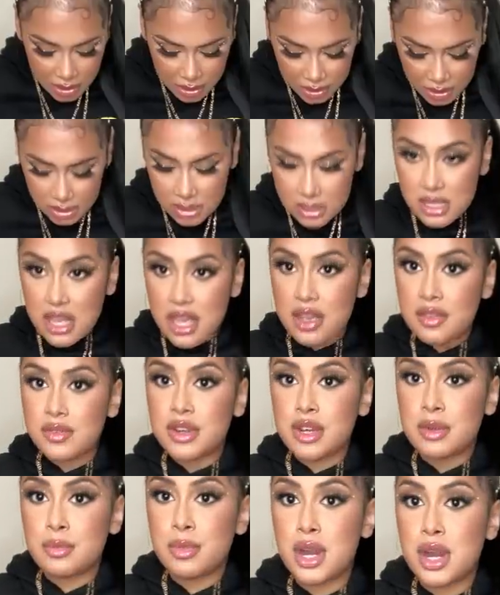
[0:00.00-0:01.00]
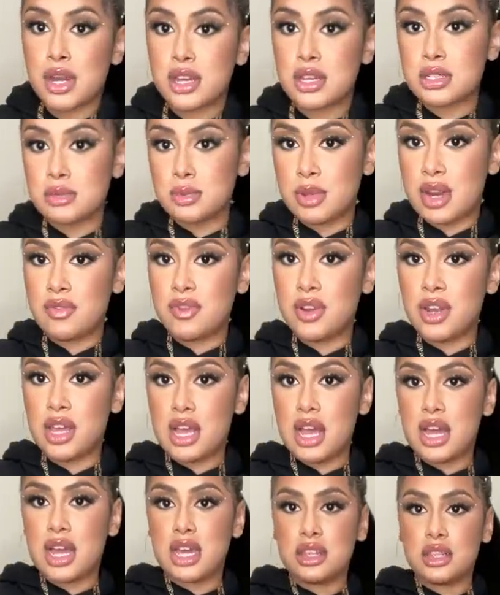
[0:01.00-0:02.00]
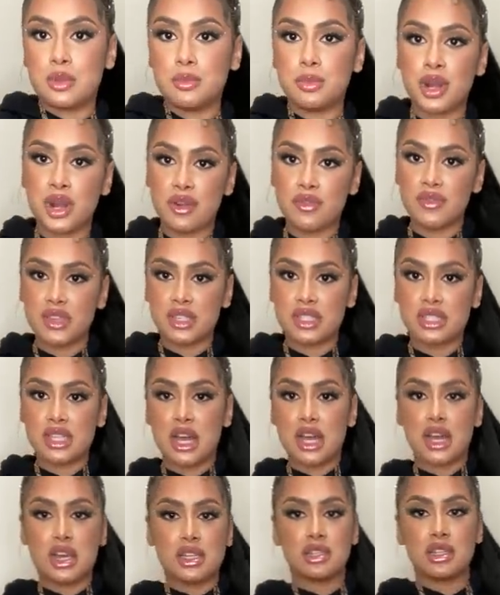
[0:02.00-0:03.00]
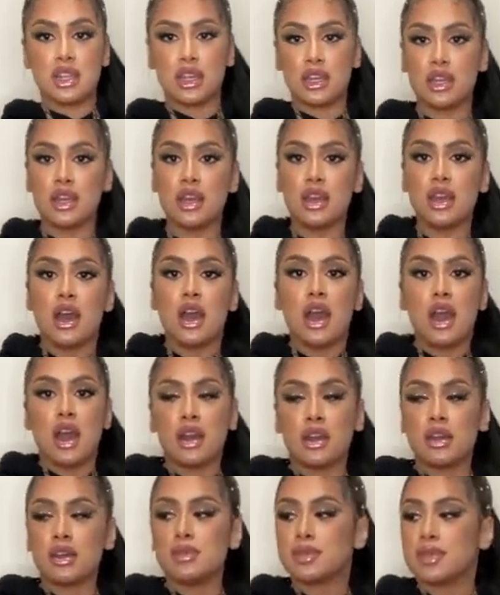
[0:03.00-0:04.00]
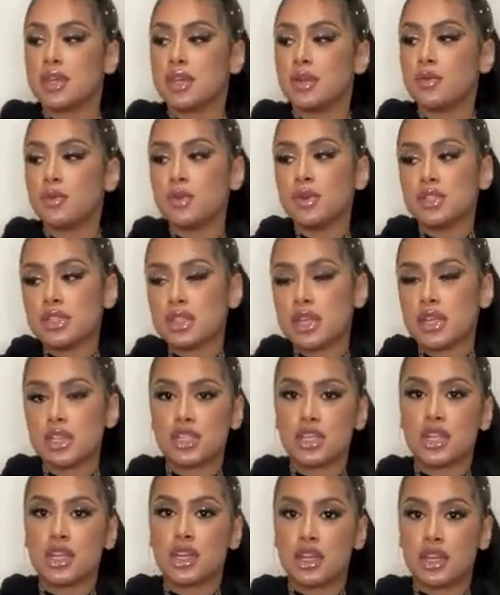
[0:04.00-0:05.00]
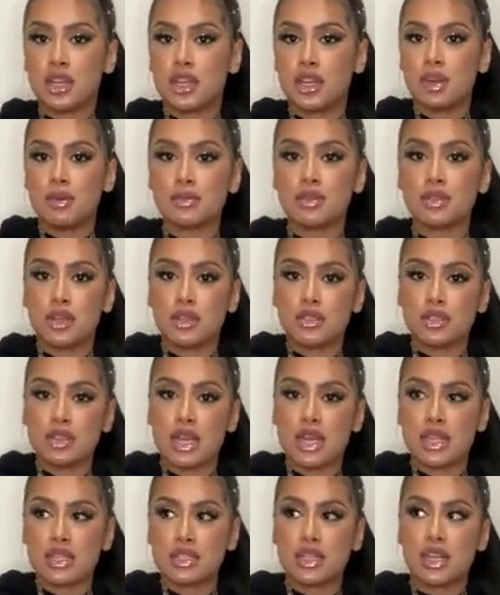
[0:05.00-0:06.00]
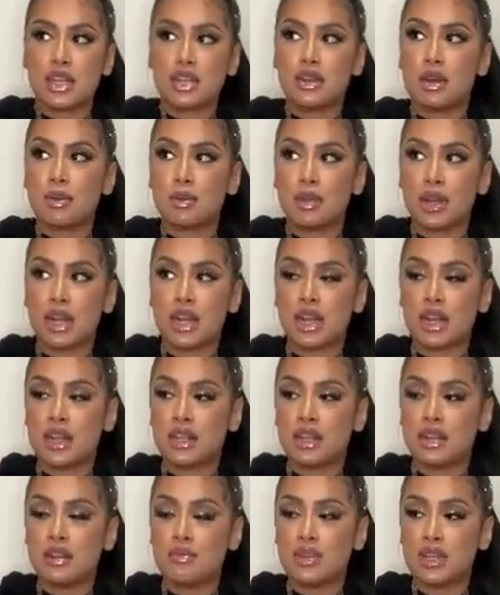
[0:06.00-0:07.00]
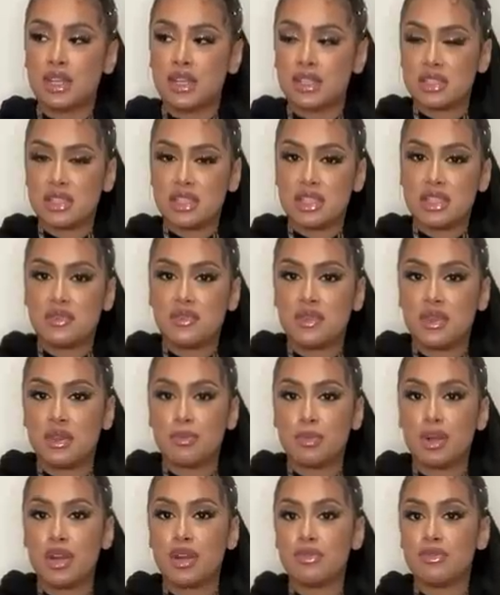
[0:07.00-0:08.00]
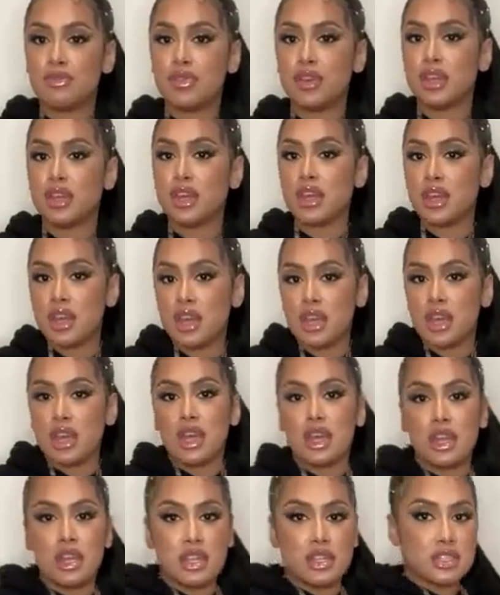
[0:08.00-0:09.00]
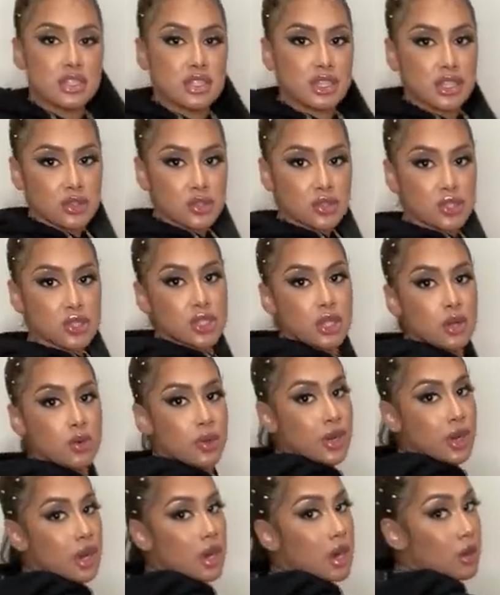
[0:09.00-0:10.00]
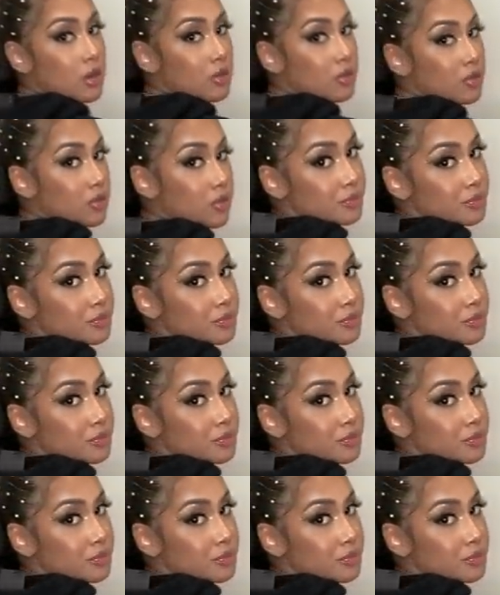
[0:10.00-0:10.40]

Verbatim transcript: It doesn't have any pockets, but I feel like I got the perfect size. Like I kept saying, what size should I get? I was gonna size down. I'm glad I did it because these fit perfect. And it's still showing off.